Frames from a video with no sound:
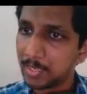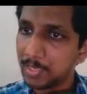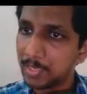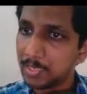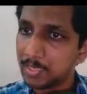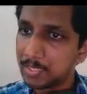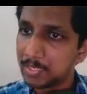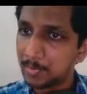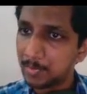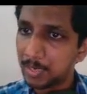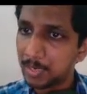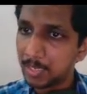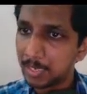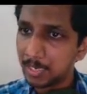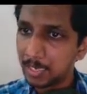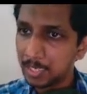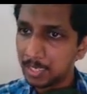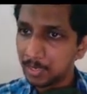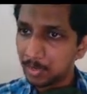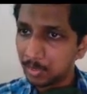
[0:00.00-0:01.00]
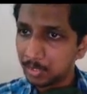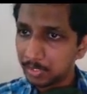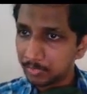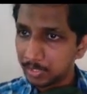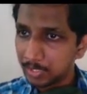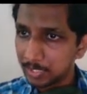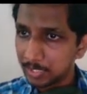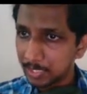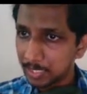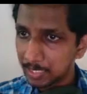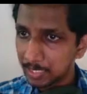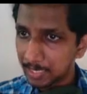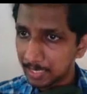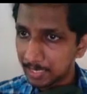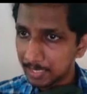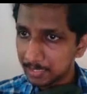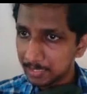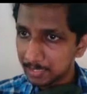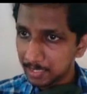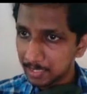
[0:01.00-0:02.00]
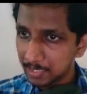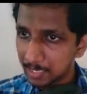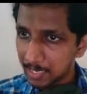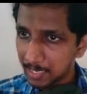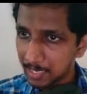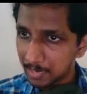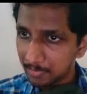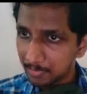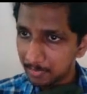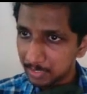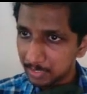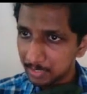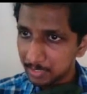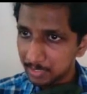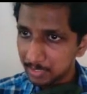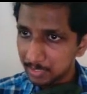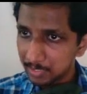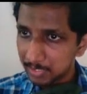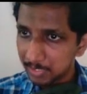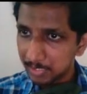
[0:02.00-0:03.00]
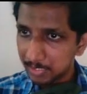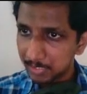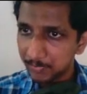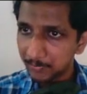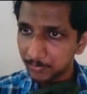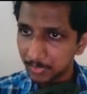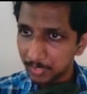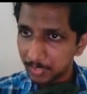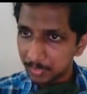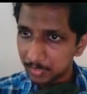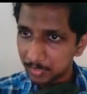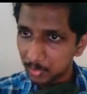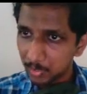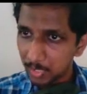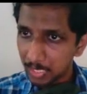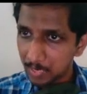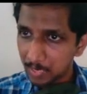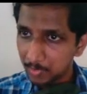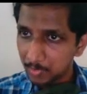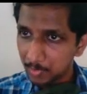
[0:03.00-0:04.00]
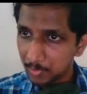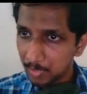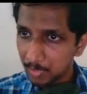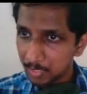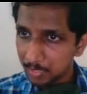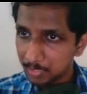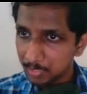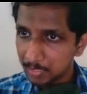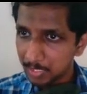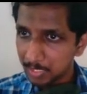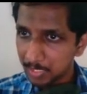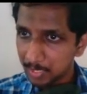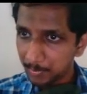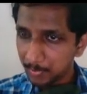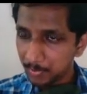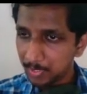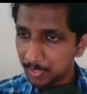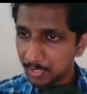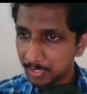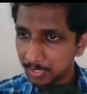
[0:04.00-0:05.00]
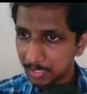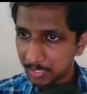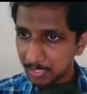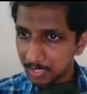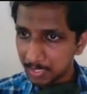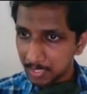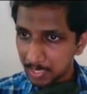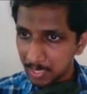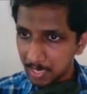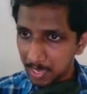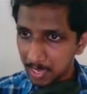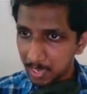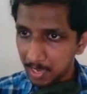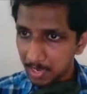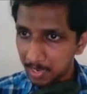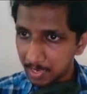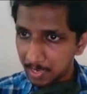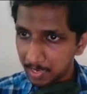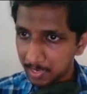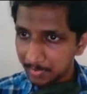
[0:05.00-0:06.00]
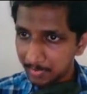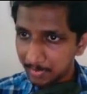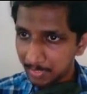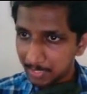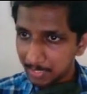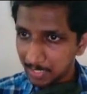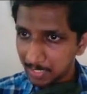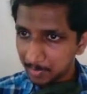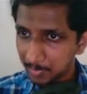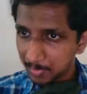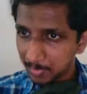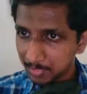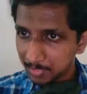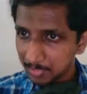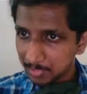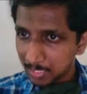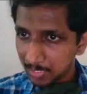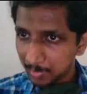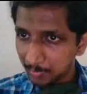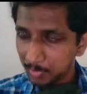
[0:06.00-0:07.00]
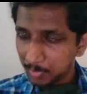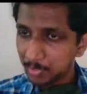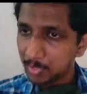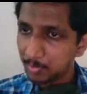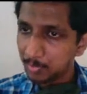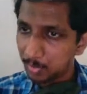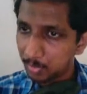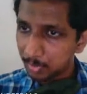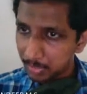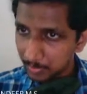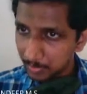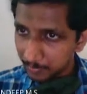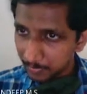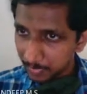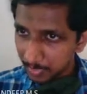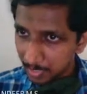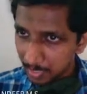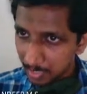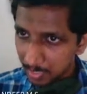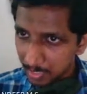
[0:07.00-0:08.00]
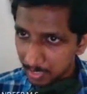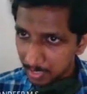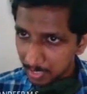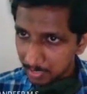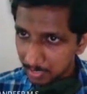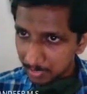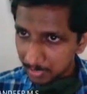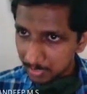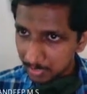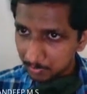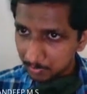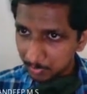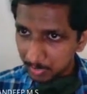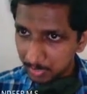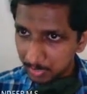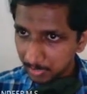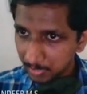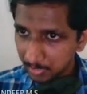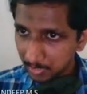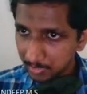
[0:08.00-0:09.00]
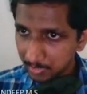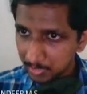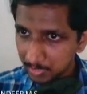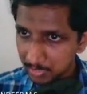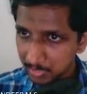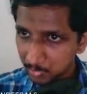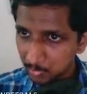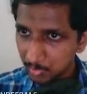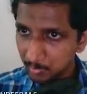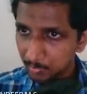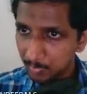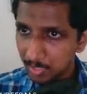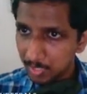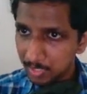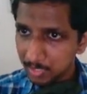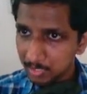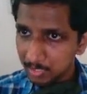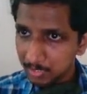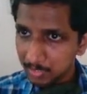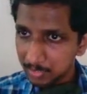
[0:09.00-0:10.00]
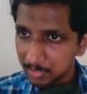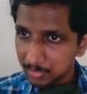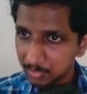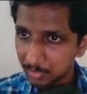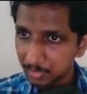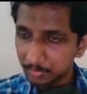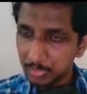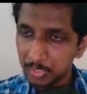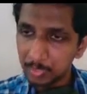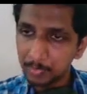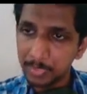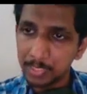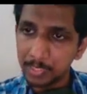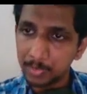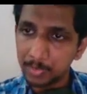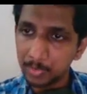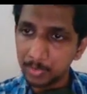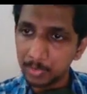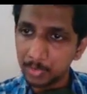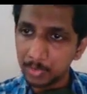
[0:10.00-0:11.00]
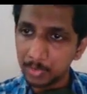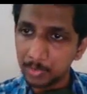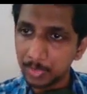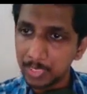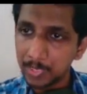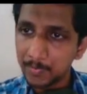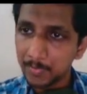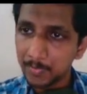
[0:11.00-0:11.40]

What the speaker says: Similarly on the vertical direction I have a thickness here. So I have to mark the center point here, and I have to again mark the center point on bottom, and this vertical distance will mark or will be equal to my